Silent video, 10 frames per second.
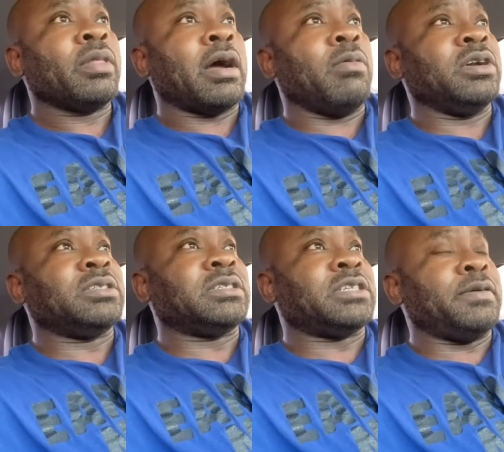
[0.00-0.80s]
I wanted
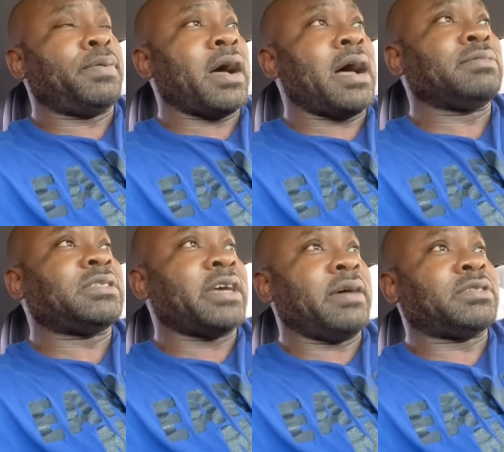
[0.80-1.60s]
to see Pop,
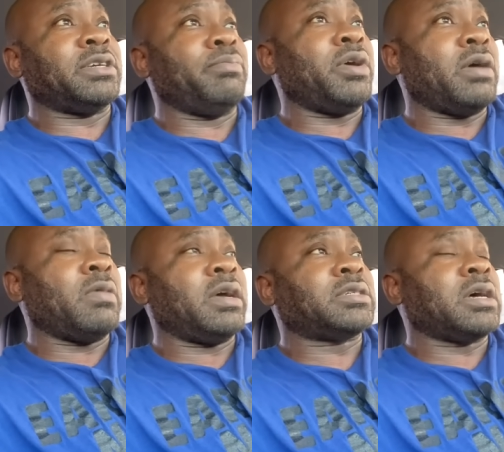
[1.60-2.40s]
Samson,
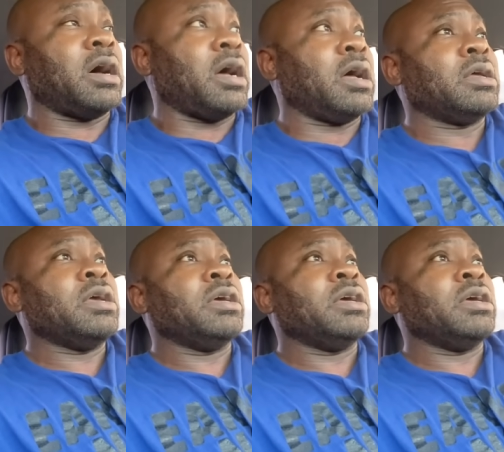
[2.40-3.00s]
Midwest Kong,